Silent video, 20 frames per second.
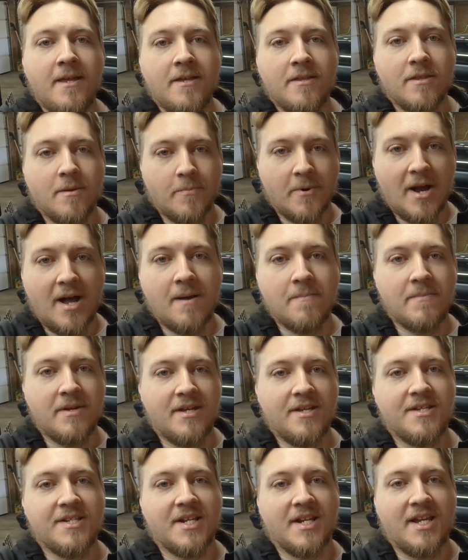The problem
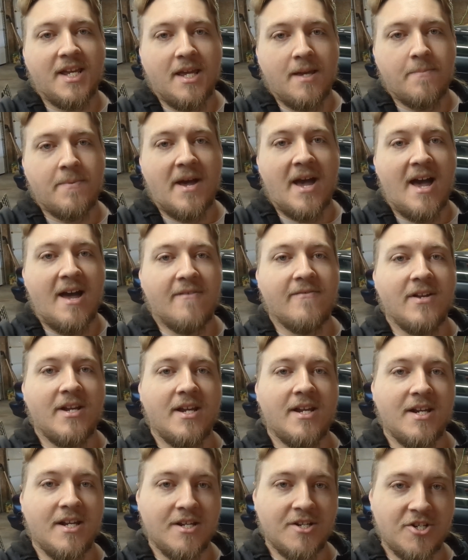is I keep having
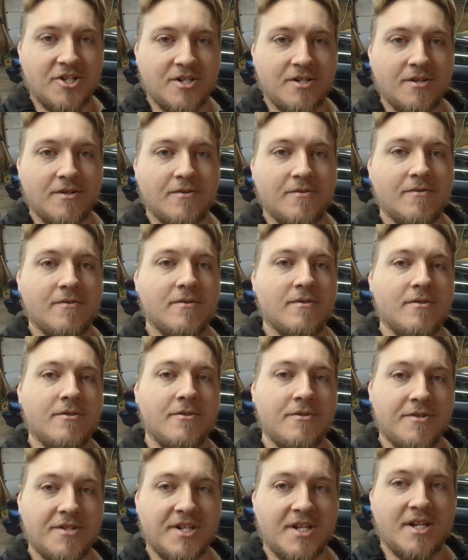an issue
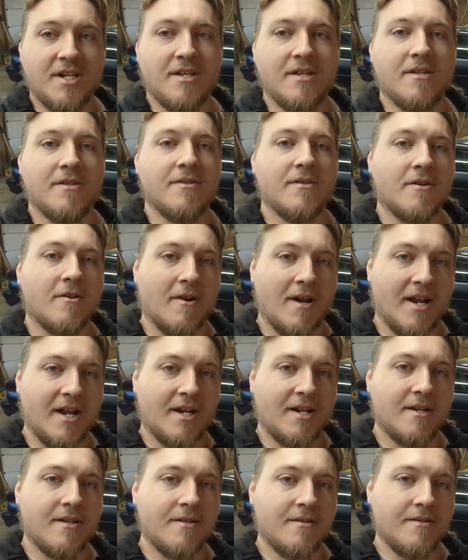losing the crank
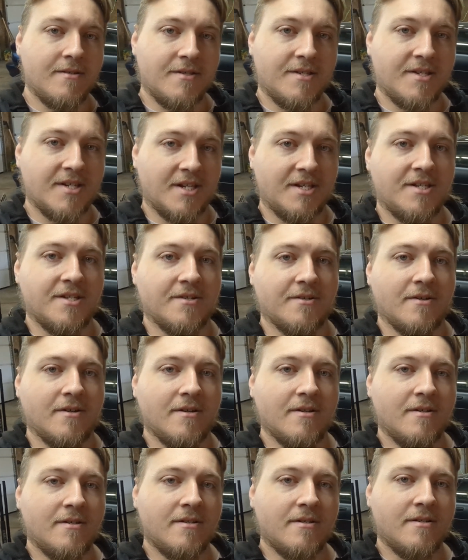sensor
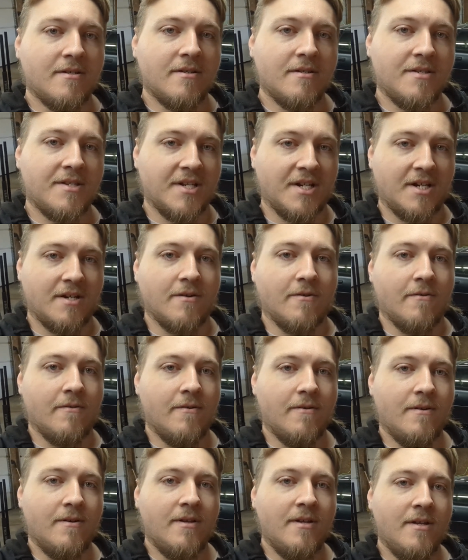signal.
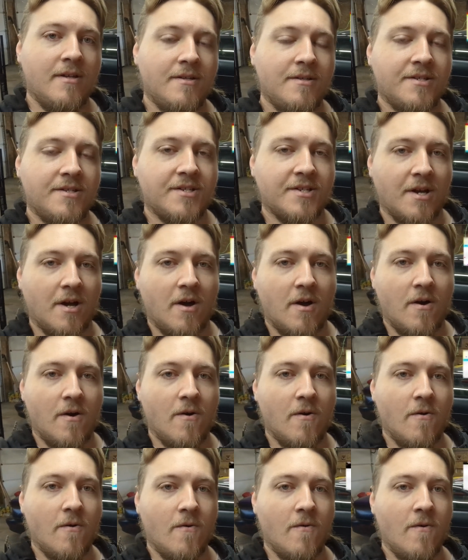
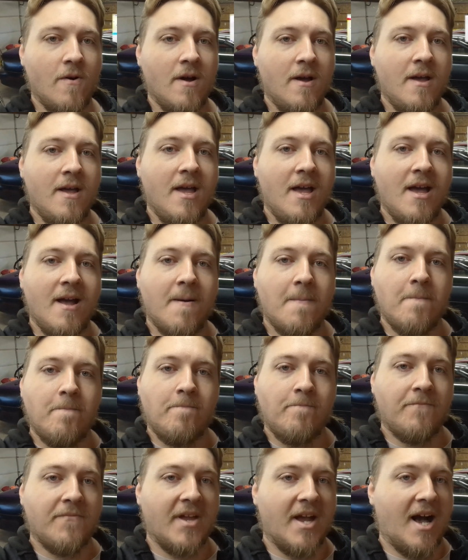So
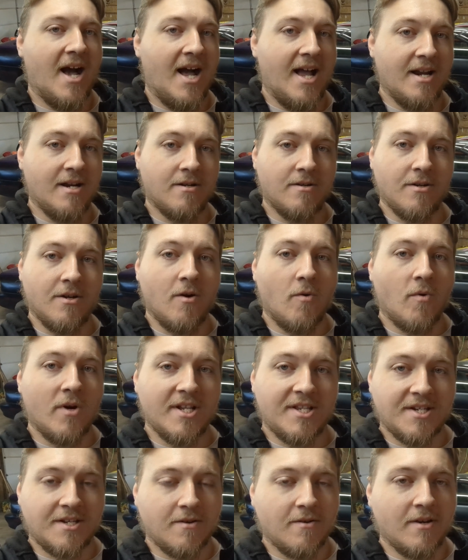I don't know
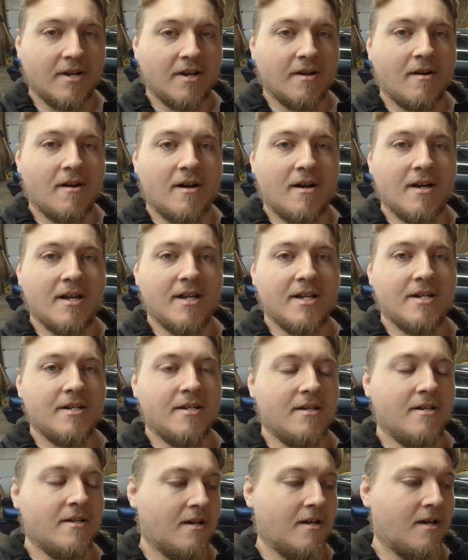what's going on.